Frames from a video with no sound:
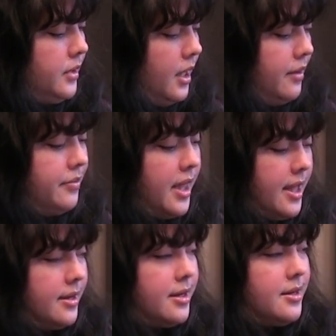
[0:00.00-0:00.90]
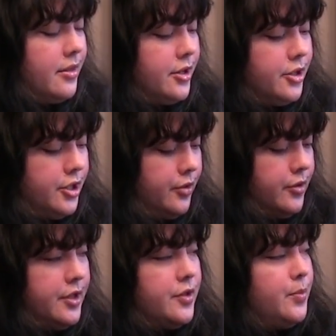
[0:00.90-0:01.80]
And then another
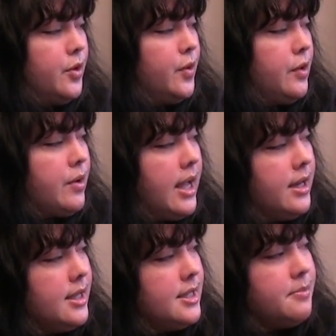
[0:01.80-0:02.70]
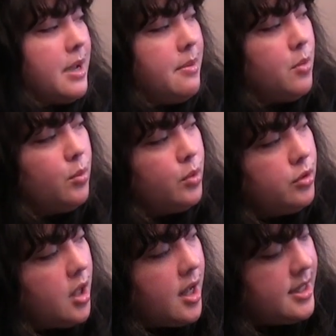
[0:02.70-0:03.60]
children's book we read is My
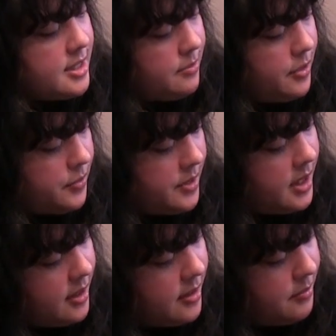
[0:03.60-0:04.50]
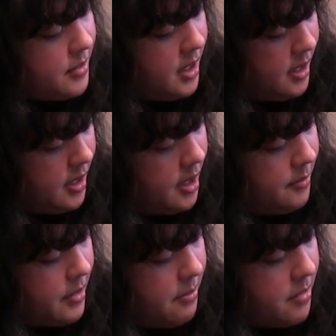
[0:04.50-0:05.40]
Momo-La is a Museum
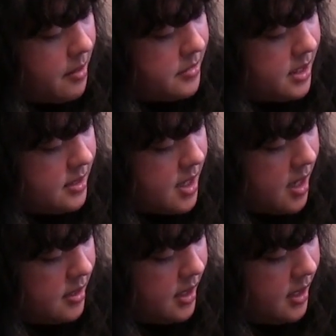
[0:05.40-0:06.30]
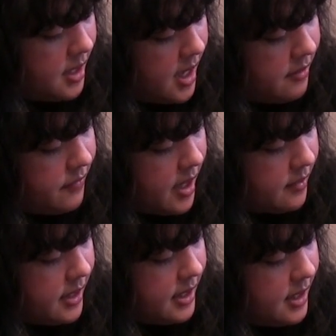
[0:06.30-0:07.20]
by Mamta, Nainy, and
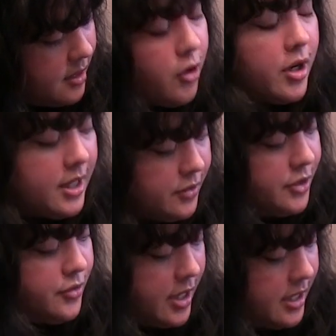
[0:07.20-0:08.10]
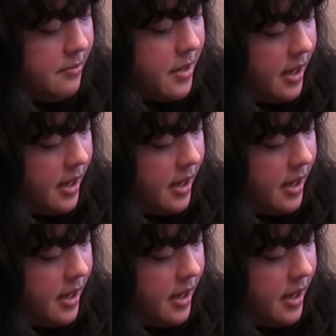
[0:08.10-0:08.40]
illustrated